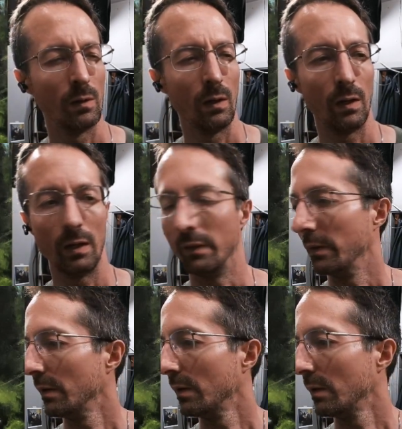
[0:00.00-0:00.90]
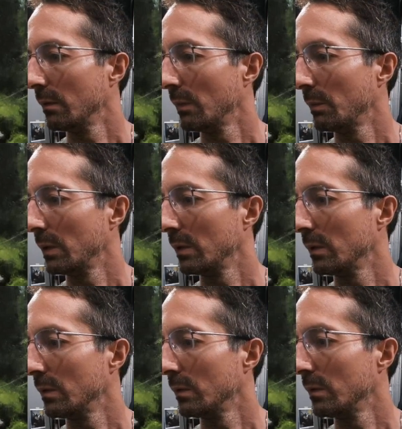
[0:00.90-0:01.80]
And then maybe
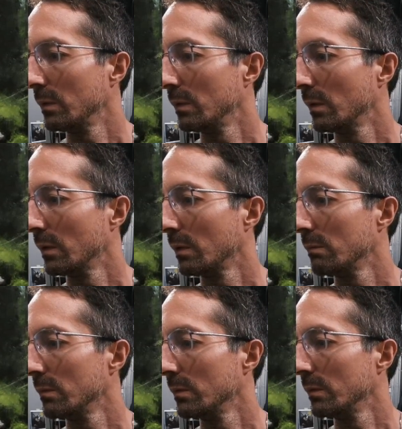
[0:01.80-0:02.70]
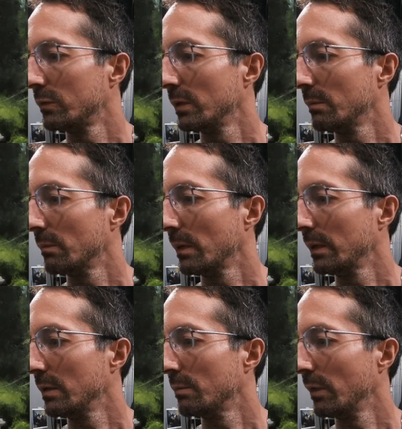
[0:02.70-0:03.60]
a little, shit, my
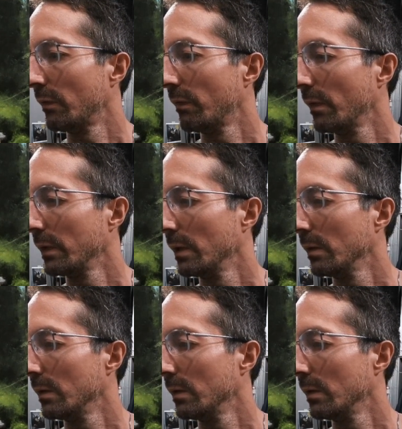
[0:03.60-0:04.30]
earbud's falling out.